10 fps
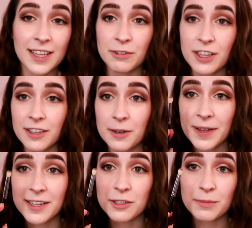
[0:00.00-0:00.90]
then with a little
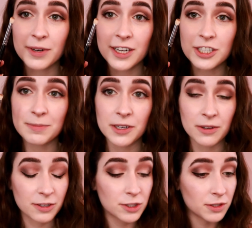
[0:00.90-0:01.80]
pencil brush, I'm going to
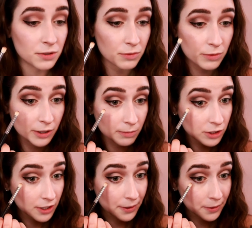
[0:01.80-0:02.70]
go into Warm
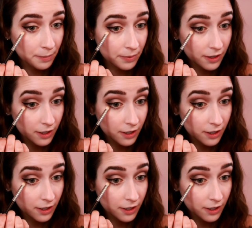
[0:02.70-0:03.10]
Taupe,